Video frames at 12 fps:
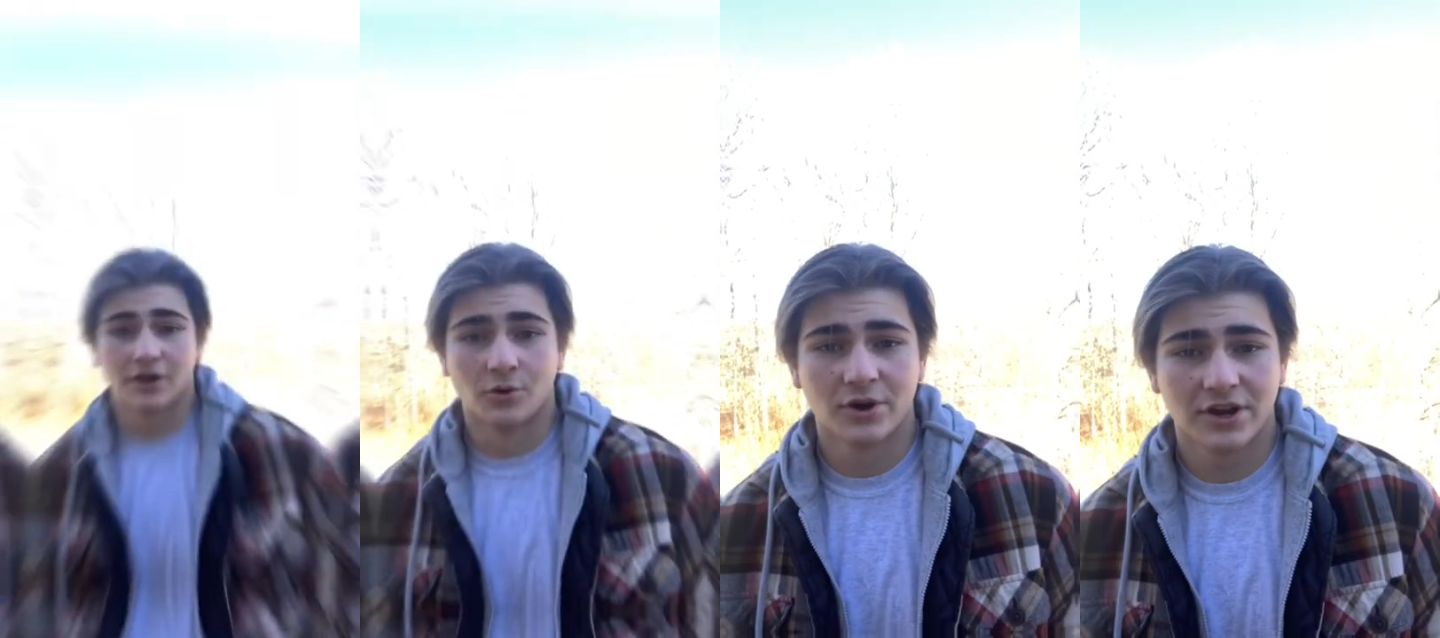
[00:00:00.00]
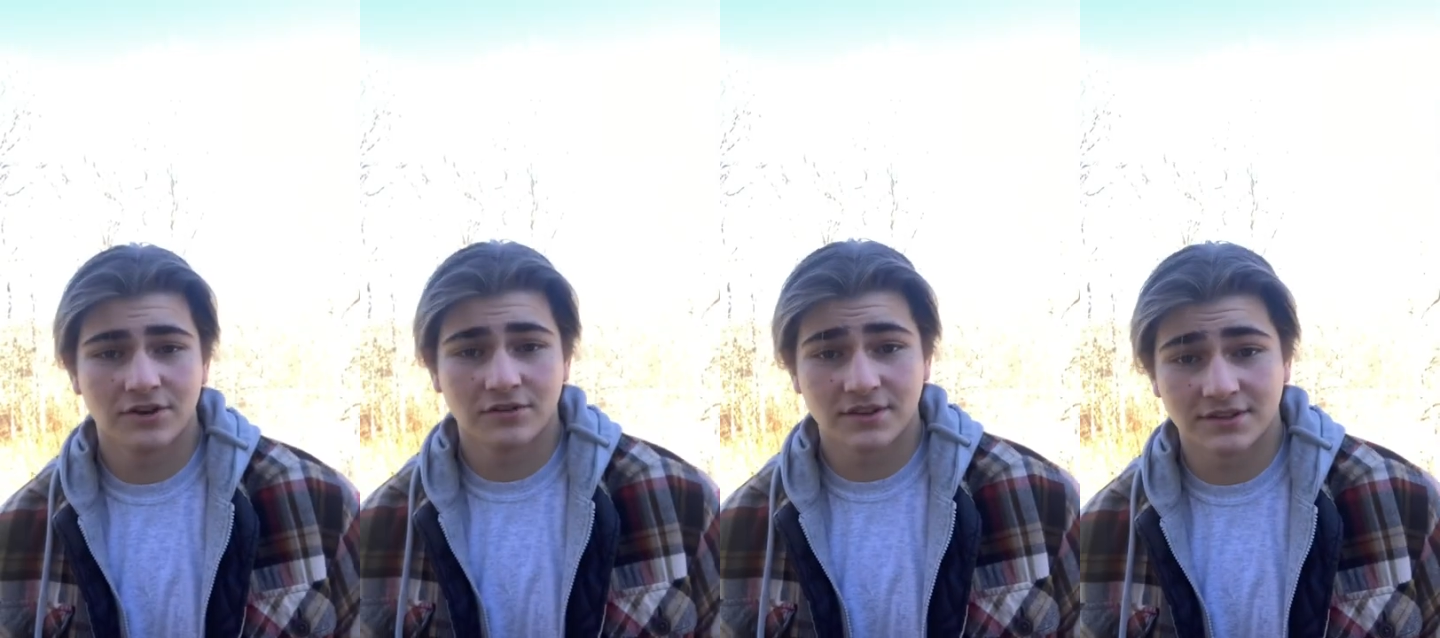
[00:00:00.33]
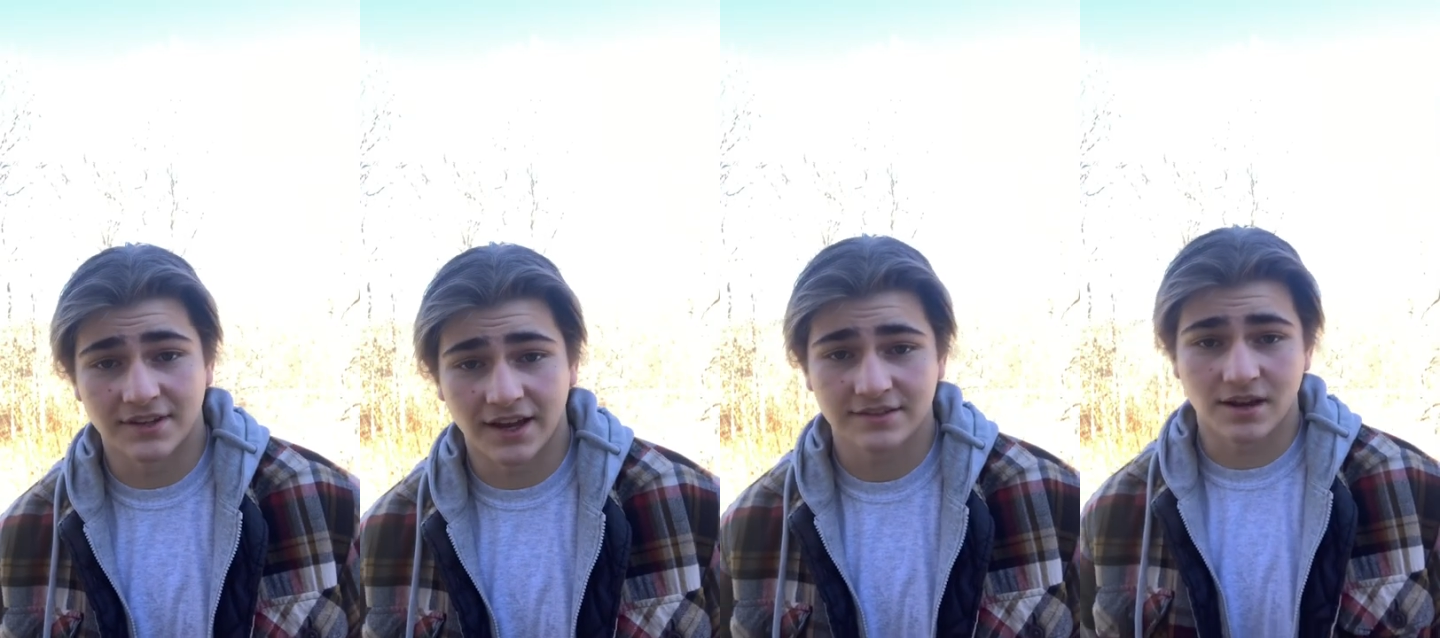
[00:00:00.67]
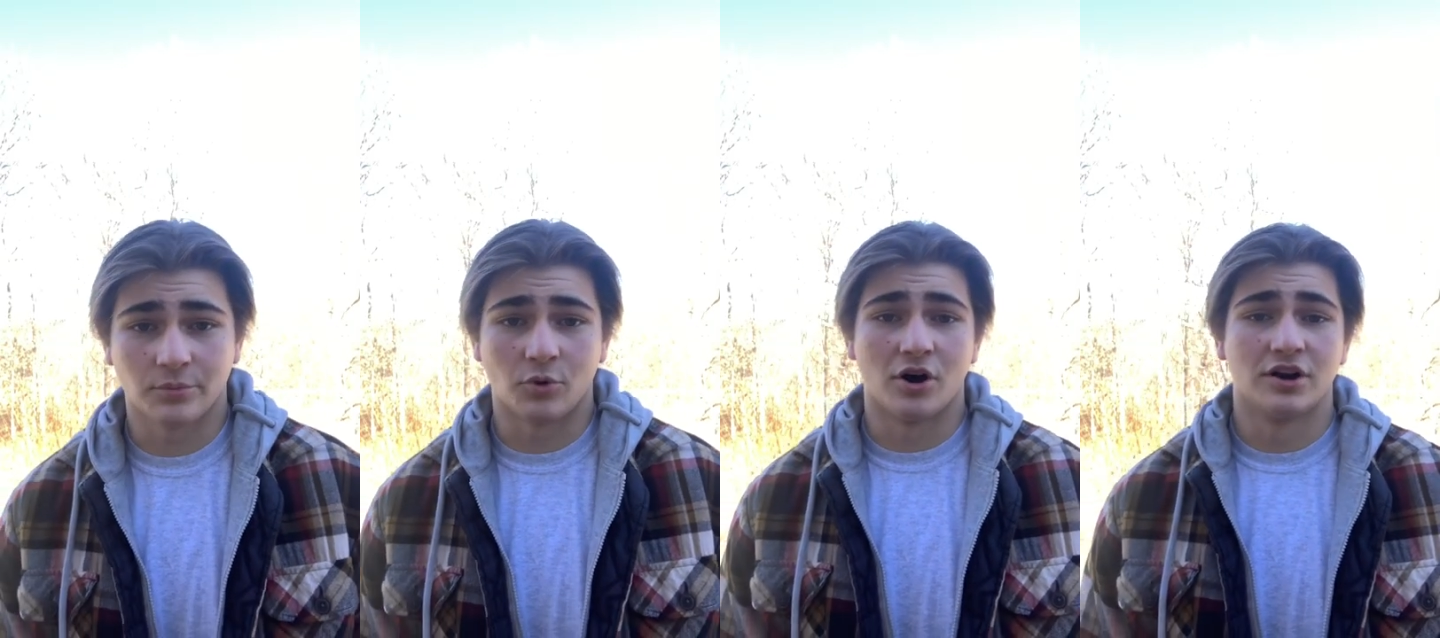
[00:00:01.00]
Going into these next
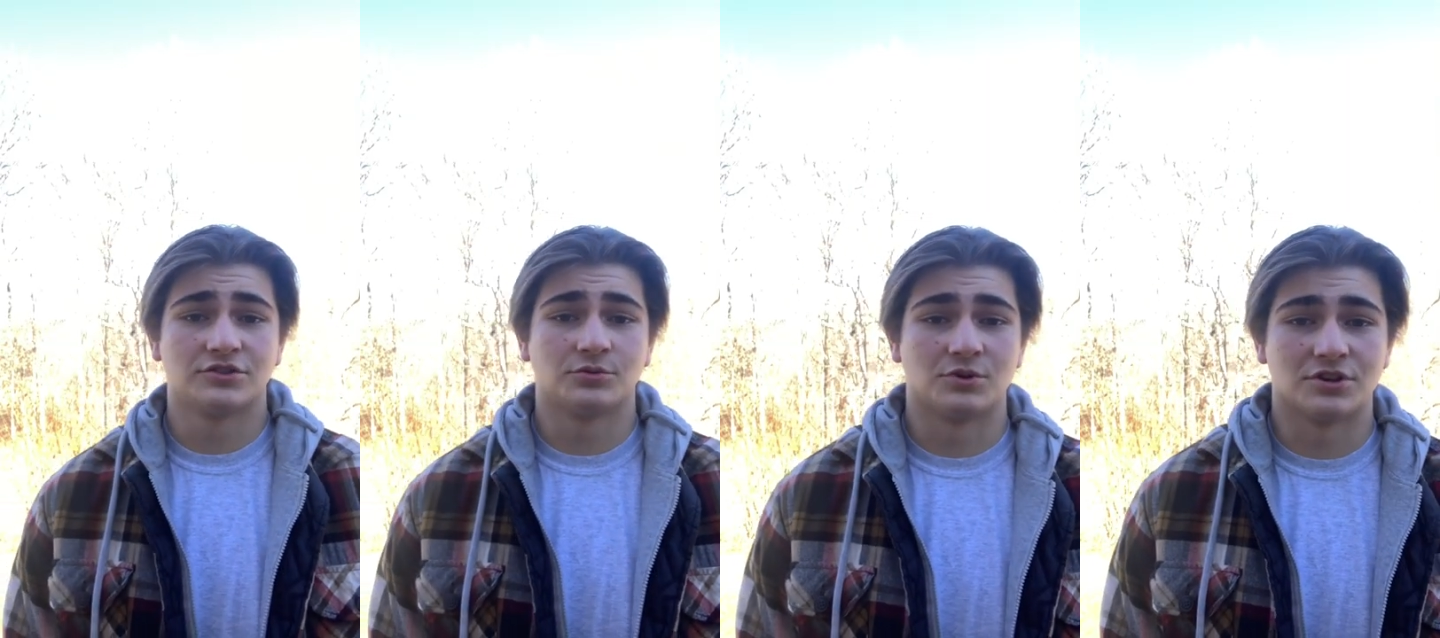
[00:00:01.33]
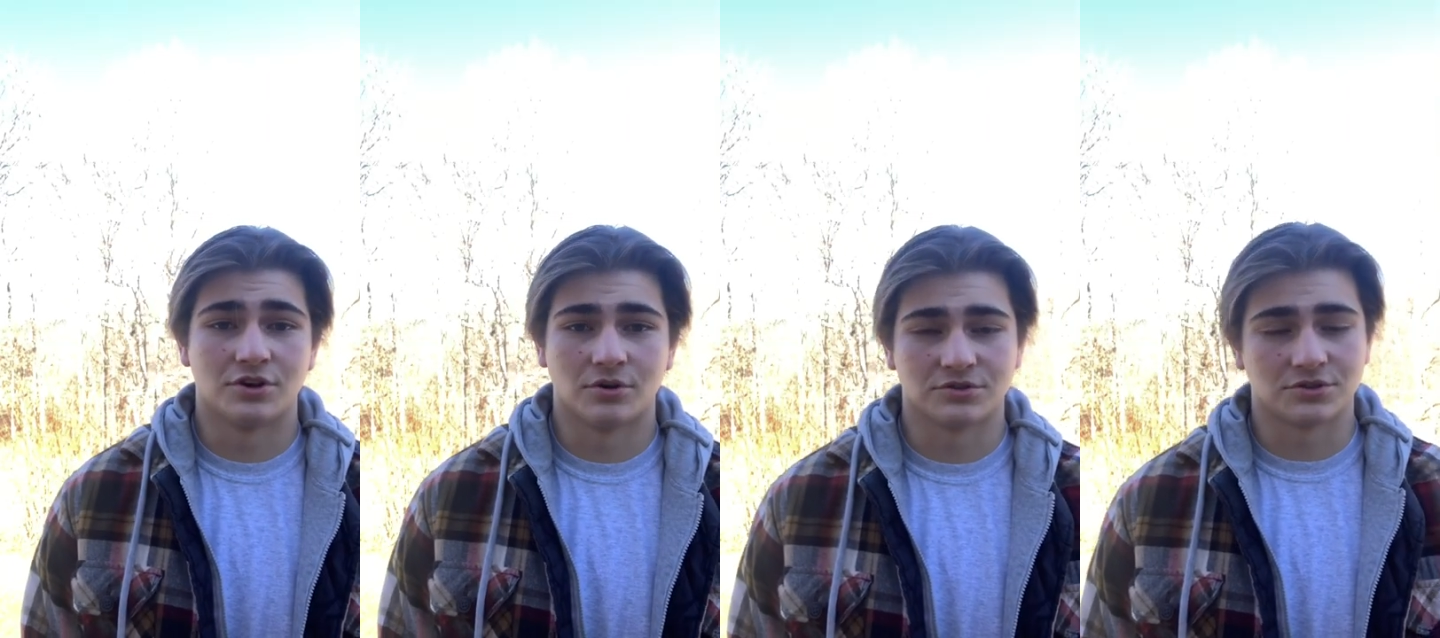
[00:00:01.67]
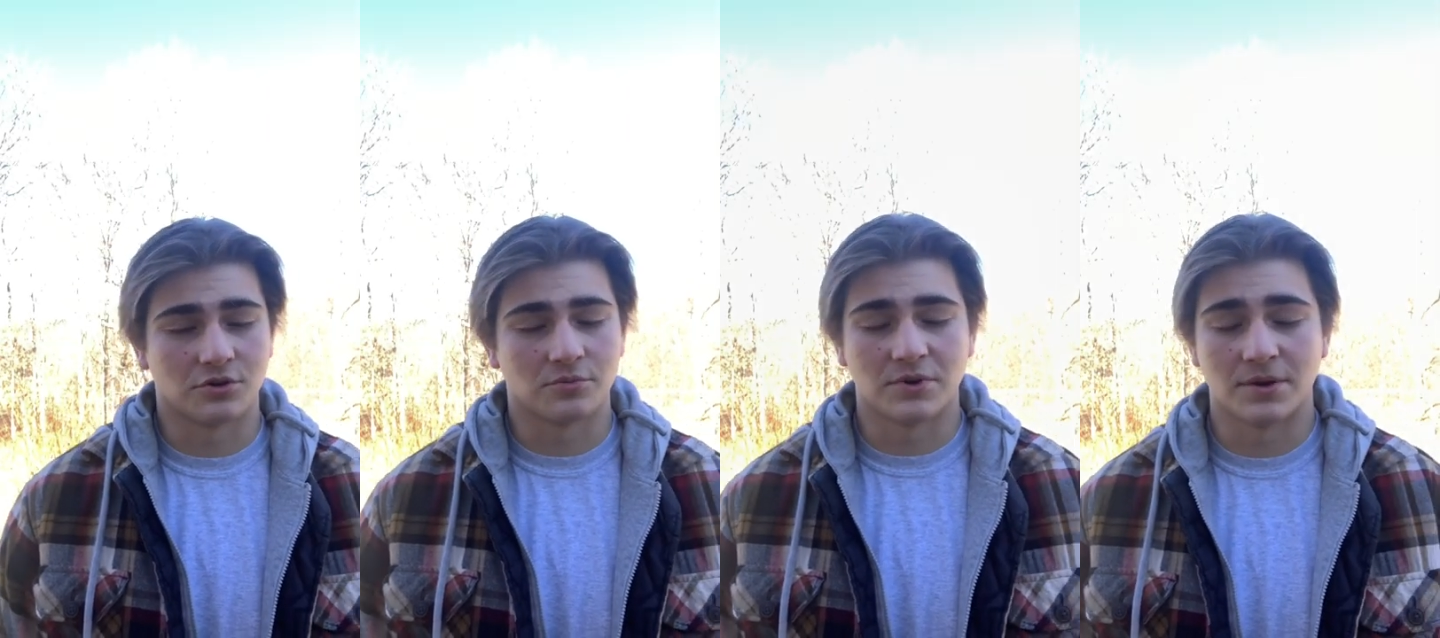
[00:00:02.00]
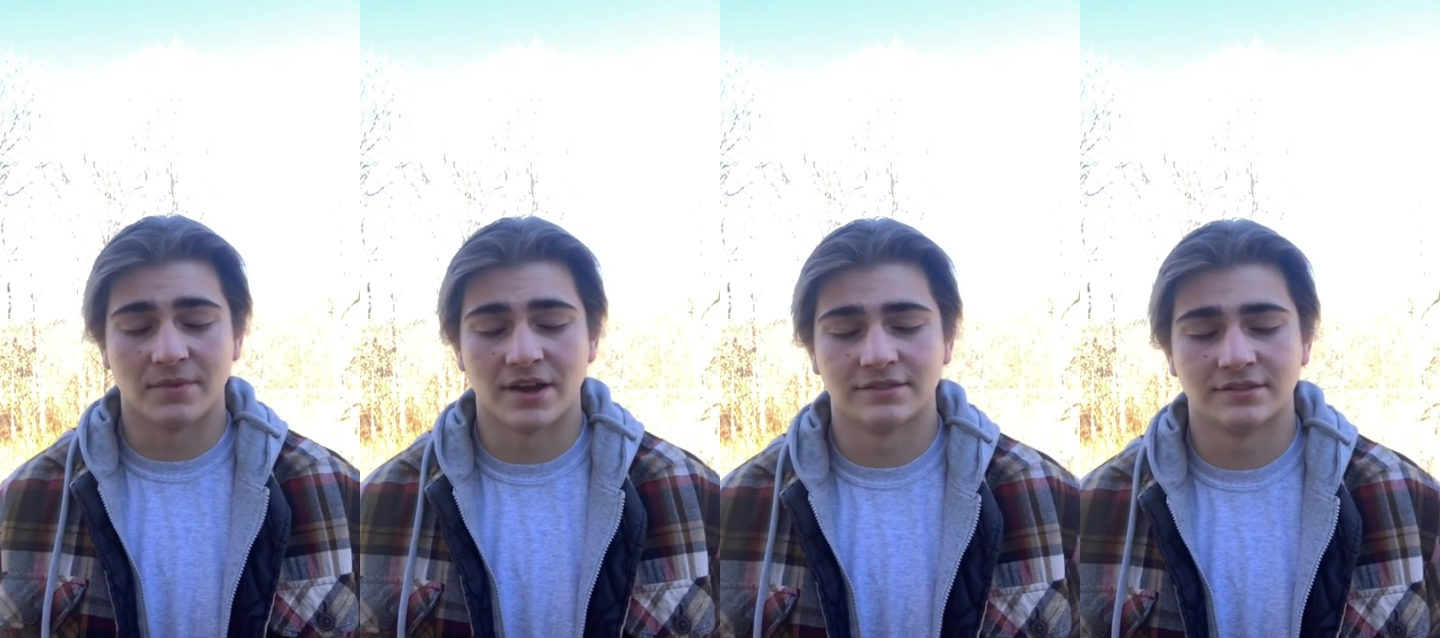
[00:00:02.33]
couple hunts, we know it's gonna be
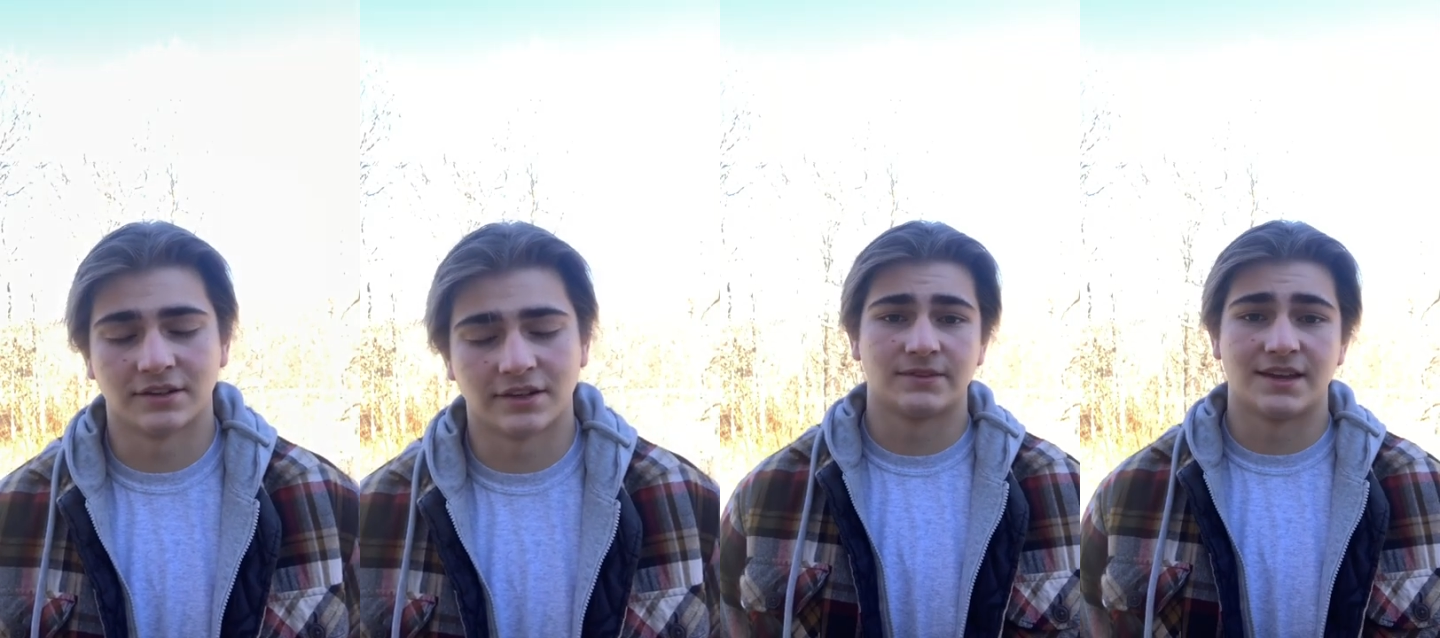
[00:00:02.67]
amazing.